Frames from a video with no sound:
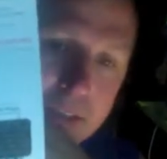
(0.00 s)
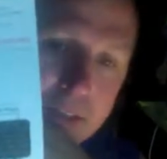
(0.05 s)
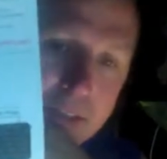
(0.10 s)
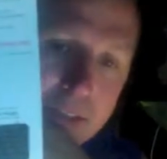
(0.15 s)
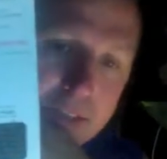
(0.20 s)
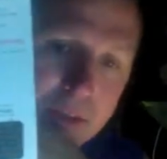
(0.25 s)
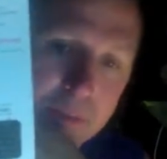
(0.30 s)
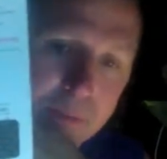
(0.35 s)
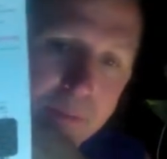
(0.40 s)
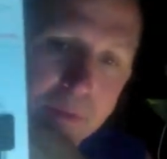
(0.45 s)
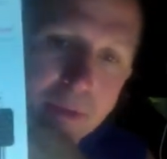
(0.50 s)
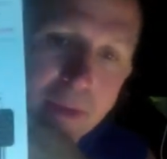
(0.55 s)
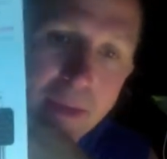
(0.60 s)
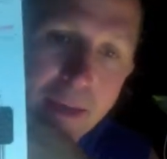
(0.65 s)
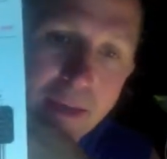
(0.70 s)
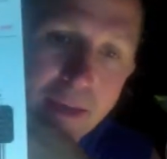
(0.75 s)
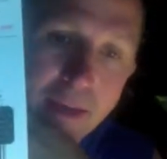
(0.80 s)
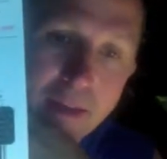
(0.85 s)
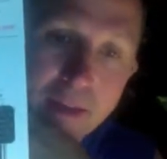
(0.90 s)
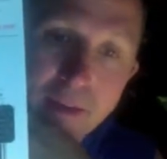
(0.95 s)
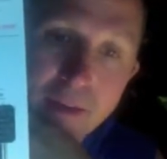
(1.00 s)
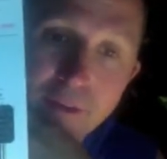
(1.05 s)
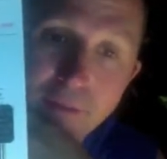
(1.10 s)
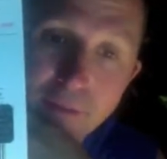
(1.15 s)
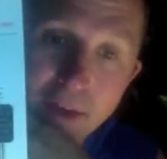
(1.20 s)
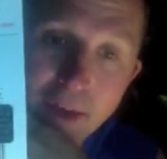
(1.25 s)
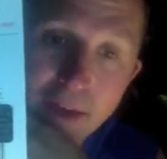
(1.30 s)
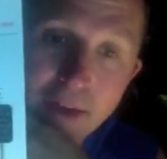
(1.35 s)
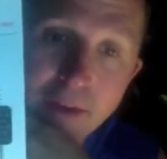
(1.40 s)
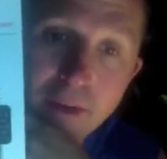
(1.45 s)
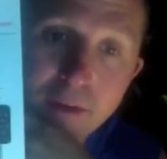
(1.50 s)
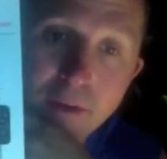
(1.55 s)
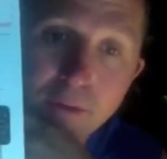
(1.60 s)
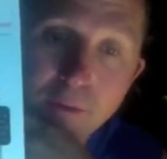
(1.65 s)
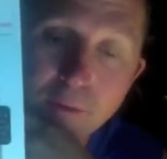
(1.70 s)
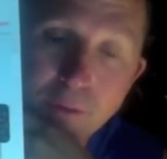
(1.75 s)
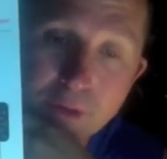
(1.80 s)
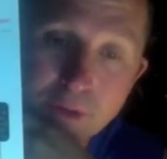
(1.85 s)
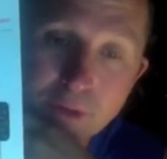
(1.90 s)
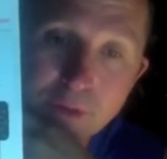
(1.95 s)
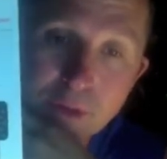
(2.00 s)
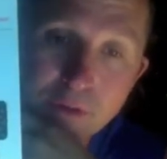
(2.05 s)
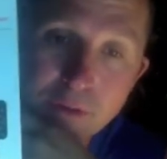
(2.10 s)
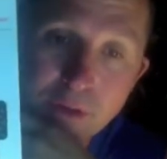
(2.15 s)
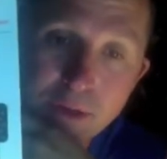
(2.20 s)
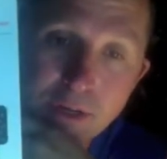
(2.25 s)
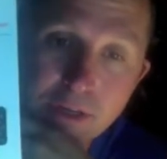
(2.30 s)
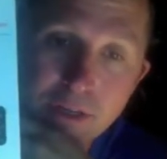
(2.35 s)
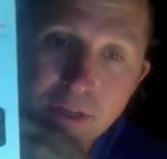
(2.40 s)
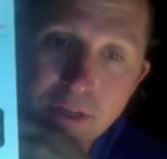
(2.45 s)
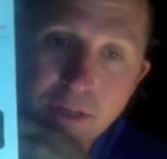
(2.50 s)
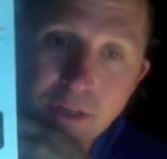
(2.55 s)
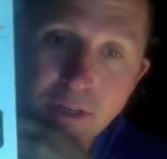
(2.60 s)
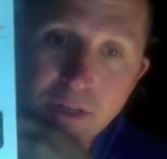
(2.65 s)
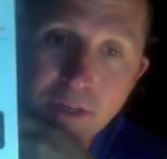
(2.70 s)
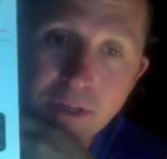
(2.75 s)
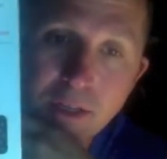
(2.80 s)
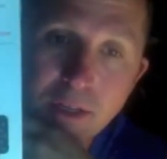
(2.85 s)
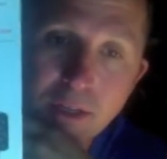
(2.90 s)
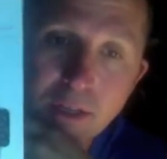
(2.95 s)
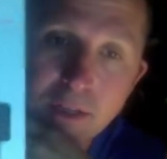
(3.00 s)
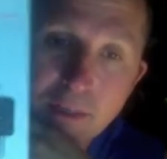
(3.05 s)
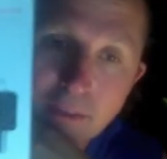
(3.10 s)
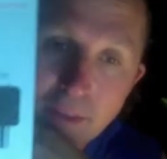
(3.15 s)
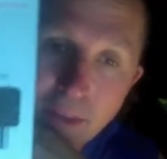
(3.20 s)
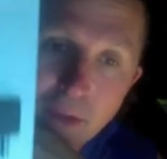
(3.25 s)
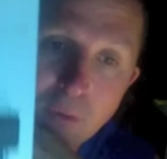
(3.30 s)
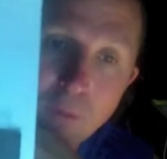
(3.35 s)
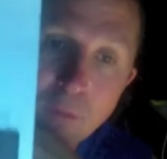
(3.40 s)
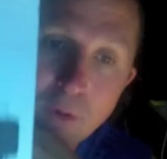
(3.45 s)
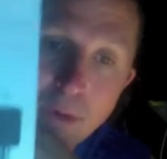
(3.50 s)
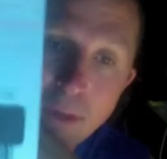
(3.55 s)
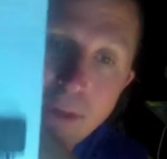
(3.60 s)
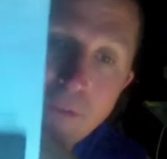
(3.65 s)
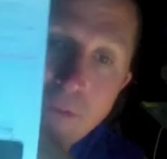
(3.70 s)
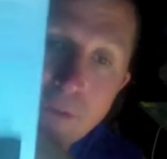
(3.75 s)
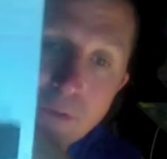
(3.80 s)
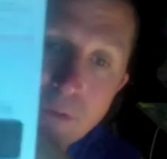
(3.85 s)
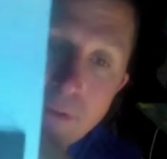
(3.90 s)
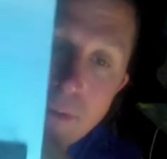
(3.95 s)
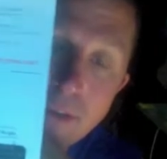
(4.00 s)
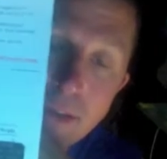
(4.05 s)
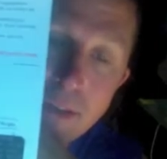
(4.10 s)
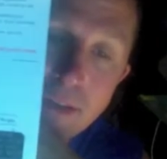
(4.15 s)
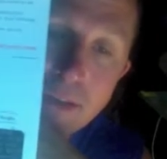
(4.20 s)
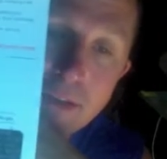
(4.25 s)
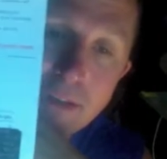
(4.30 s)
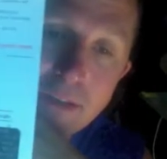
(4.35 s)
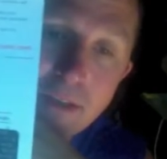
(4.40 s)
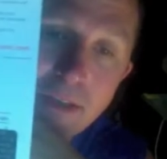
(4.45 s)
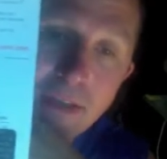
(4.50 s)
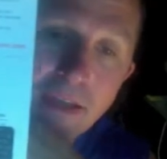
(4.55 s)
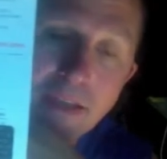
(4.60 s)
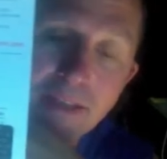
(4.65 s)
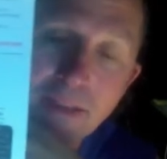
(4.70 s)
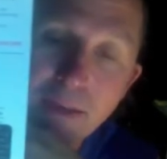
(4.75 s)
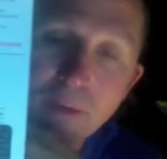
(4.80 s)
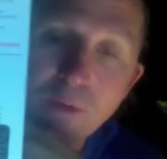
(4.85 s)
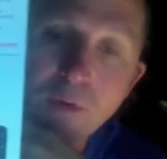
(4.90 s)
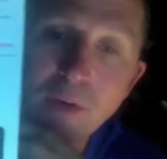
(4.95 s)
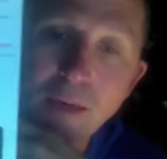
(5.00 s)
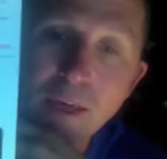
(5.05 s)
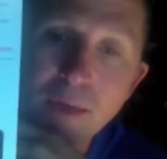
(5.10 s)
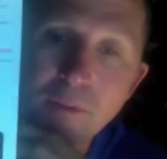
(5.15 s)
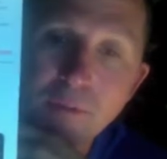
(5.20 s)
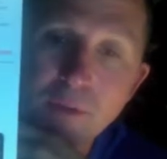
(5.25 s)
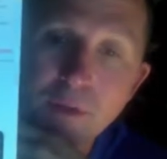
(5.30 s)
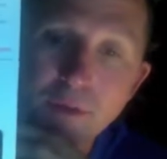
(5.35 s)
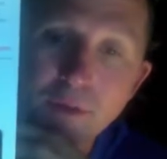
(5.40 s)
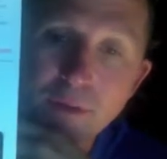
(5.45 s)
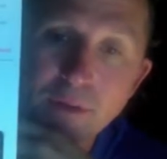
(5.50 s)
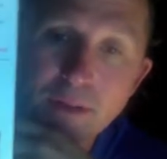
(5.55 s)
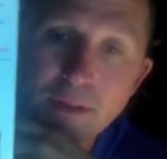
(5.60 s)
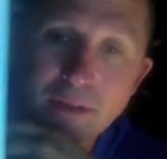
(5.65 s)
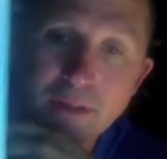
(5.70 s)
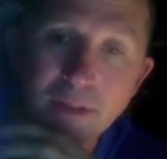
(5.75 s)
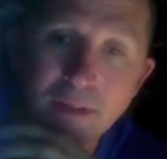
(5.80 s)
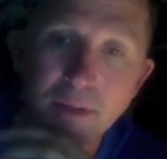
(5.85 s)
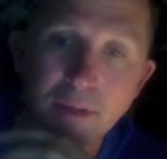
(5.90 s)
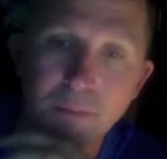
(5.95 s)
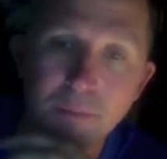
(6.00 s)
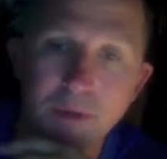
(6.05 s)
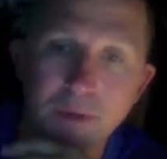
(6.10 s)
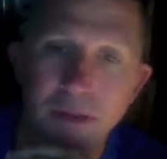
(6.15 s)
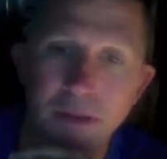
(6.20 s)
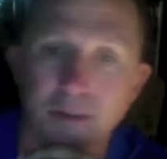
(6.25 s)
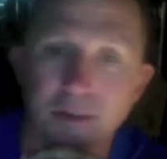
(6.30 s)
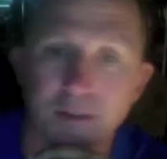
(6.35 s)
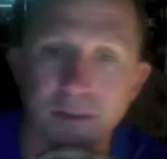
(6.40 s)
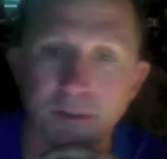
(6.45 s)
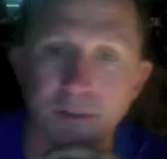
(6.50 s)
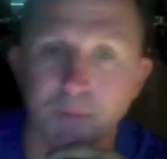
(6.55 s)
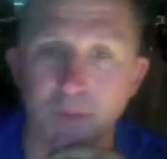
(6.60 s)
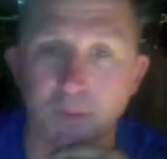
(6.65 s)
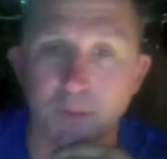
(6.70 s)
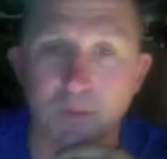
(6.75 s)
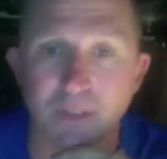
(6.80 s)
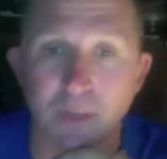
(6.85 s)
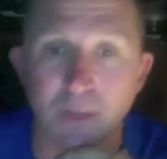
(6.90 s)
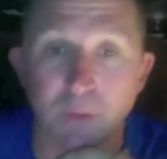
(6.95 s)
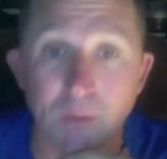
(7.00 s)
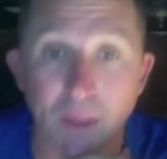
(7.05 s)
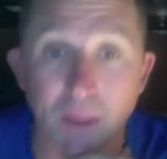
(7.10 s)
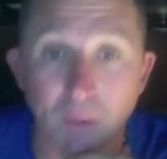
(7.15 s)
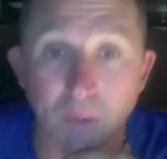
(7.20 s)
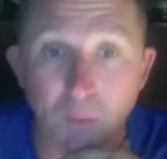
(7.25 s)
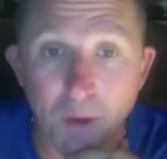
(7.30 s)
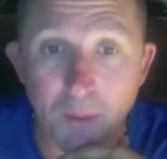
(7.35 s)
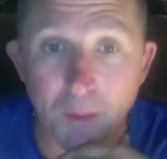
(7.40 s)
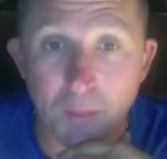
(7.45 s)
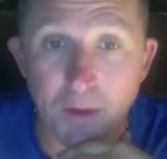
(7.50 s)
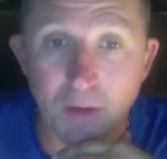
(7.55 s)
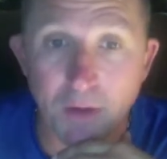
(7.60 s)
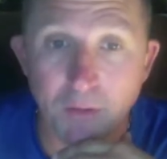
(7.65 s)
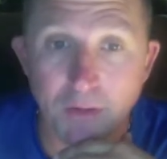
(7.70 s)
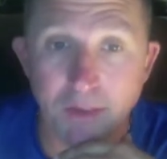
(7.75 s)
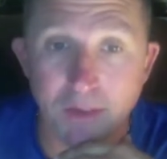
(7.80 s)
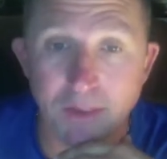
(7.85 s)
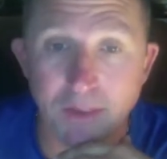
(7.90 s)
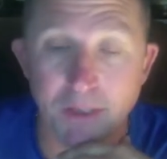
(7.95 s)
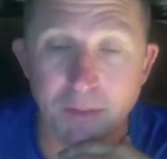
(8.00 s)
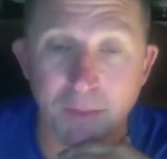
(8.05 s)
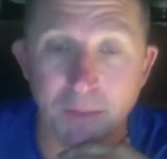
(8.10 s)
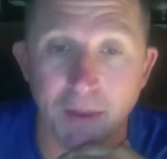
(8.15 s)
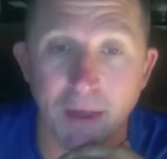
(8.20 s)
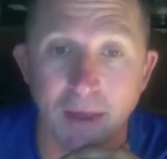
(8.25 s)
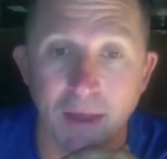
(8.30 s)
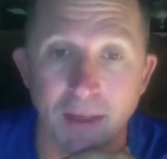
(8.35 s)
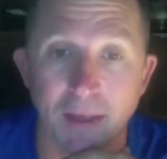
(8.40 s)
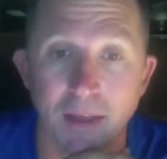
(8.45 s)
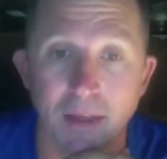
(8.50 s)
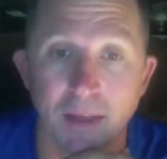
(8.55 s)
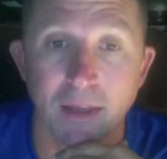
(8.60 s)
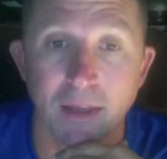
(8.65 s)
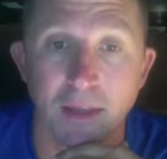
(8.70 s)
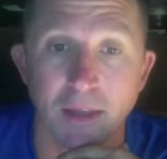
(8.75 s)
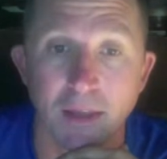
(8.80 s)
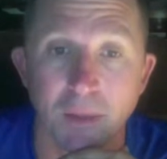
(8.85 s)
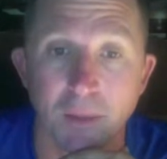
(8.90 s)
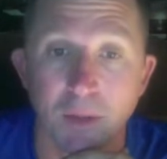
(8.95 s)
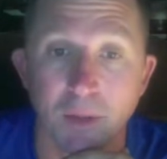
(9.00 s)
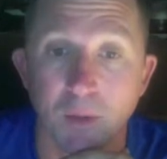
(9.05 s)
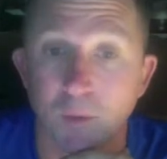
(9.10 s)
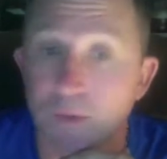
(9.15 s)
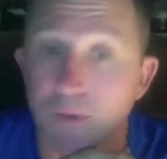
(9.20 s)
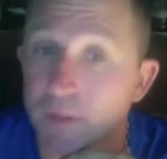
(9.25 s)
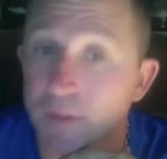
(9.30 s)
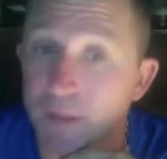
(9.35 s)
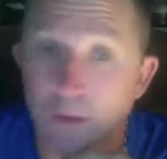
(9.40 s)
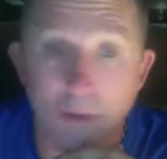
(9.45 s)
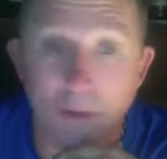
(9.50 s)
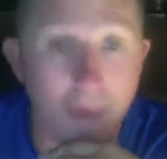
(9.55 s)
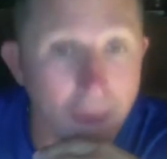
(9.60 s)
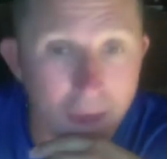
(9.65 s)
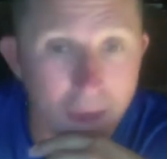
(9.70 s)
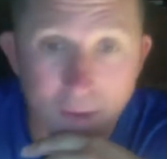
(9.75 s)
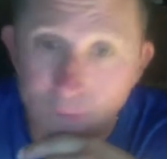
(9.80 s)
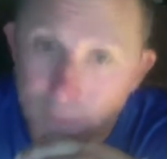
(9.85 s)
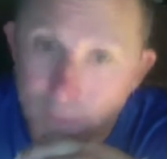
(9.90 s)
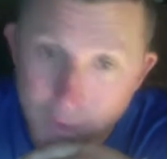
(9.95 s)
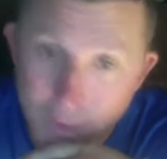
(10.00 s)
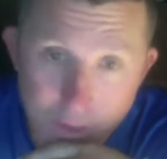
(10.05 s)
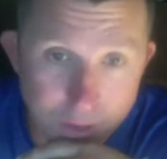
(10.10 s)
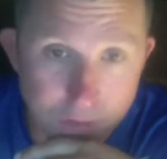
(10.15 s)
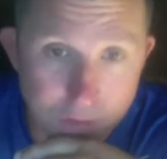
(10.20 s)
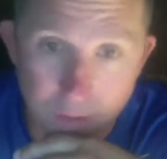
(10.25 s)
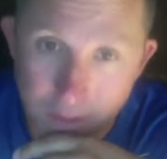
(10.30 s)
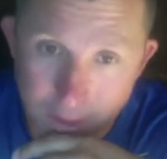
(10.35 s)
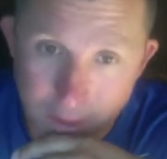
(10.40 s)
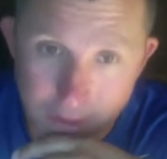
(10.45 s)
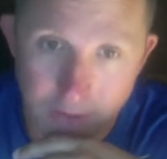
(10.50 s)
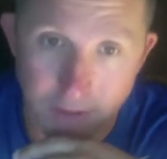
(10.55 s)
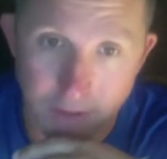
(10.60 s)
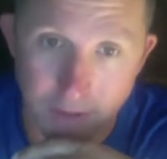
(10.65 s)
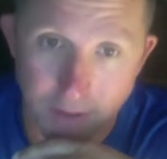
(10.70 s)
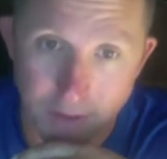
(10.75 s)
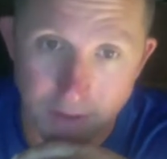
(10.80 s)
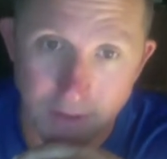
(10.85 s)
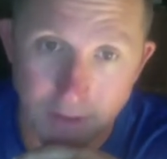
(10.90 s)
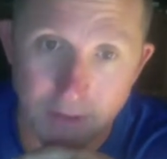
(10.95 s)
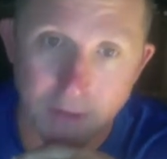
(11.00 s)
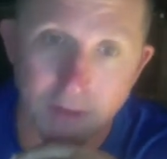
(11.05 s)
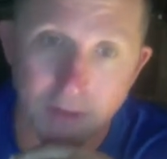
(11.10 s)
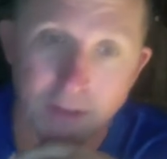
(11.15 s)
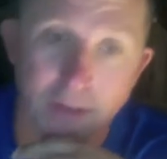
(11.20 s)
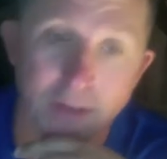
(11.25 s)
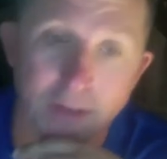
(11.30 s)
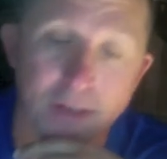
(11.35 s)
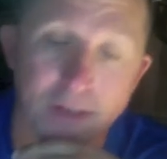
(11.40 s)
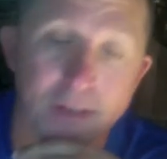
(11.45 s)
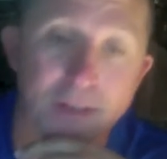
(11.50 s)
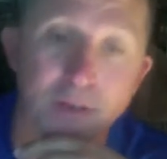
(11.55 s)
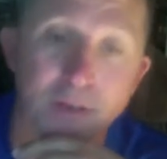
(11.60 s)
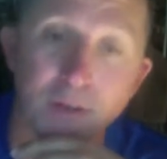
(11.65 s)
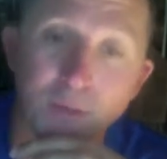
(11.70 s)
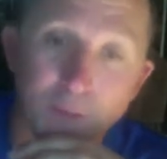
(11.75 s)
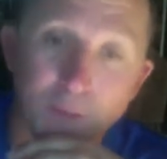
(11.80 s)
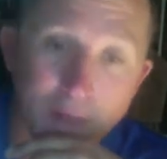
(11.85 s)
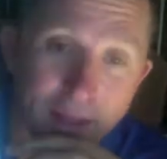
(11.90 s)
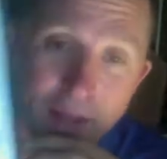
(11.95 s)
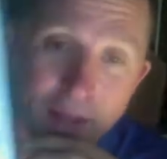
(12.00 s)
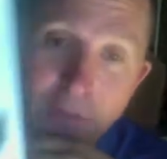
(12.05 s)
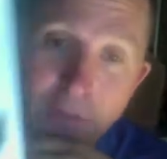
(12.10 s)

is simply a Nevada registration. They will give you this and they will keep the green slip. Some people say, well, I want my green slip back. I'm like, well, then you can't have registration, because the only way to get